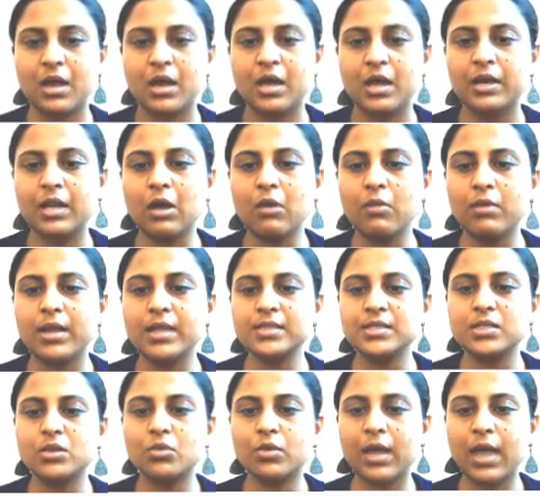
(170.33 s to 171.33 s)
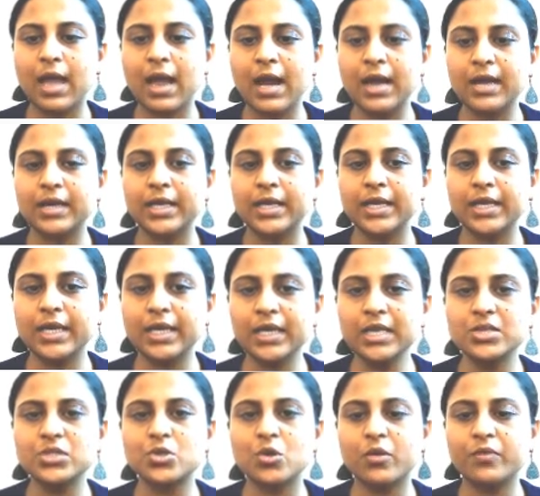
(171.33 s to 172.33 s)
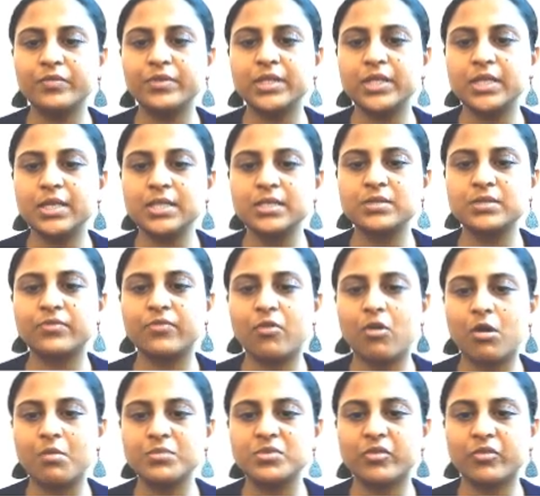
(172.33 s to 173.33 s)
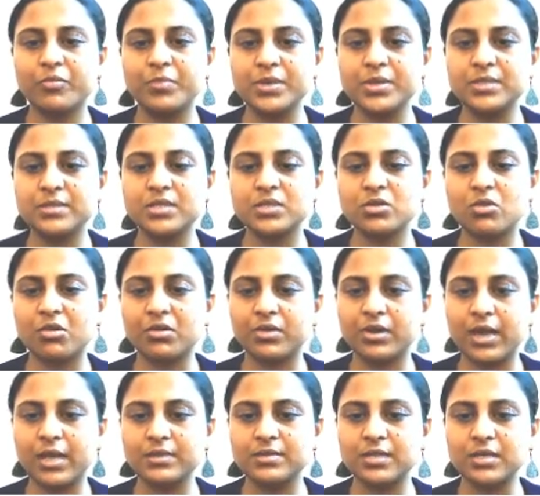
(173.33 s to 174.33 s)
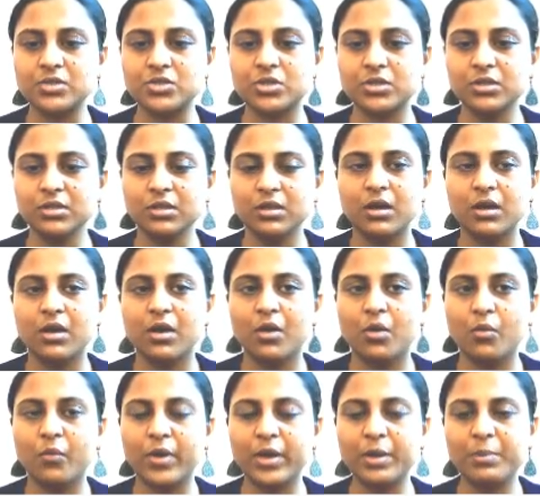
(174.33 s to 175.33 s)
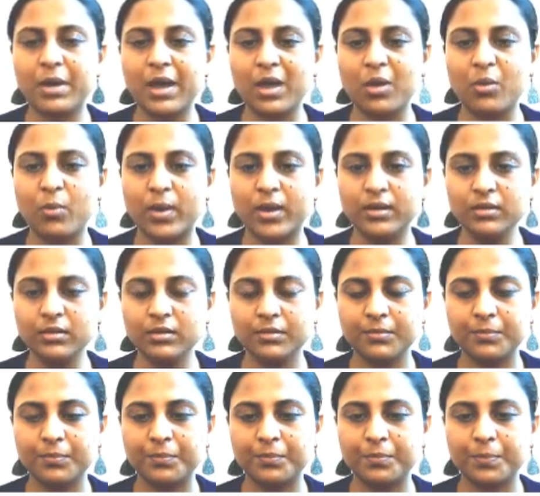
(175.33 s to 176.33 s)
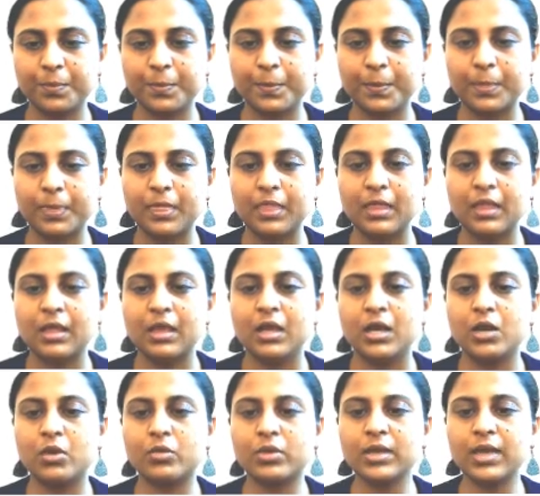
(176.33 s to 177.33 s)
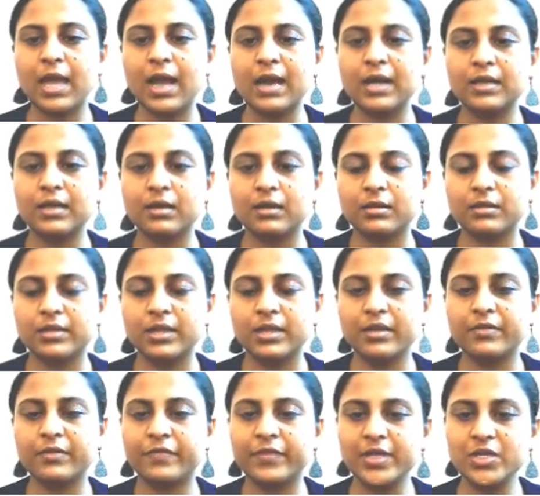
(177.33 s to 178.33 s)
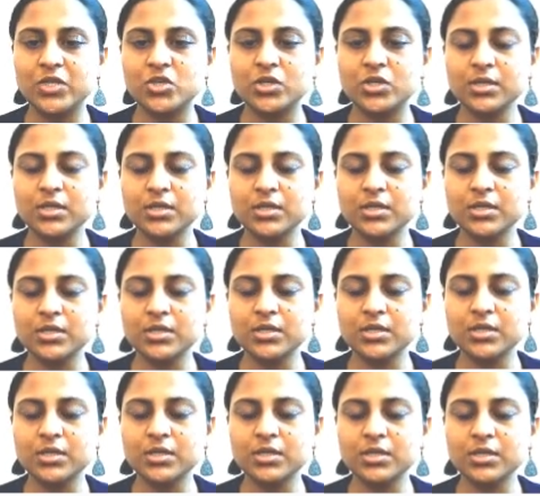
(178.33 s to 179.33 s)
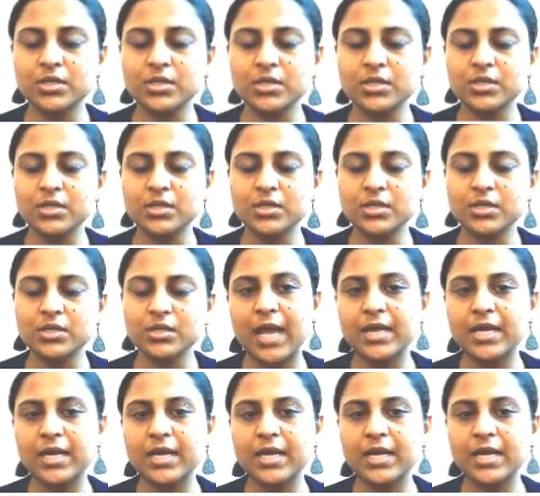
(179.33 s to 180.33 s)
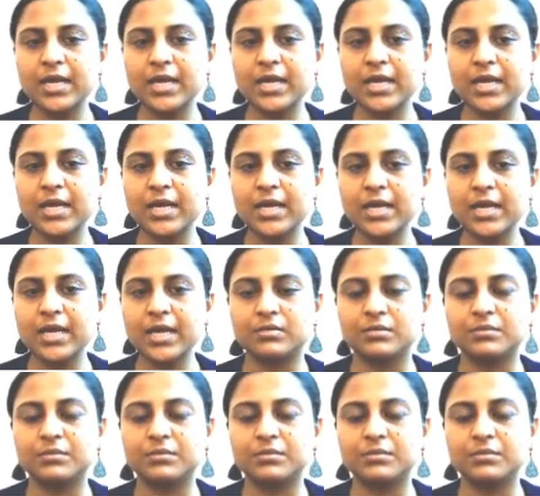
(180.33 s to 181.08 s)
Now let's look at each of these forms of business organization one by one, looking at their features, merits and demerits.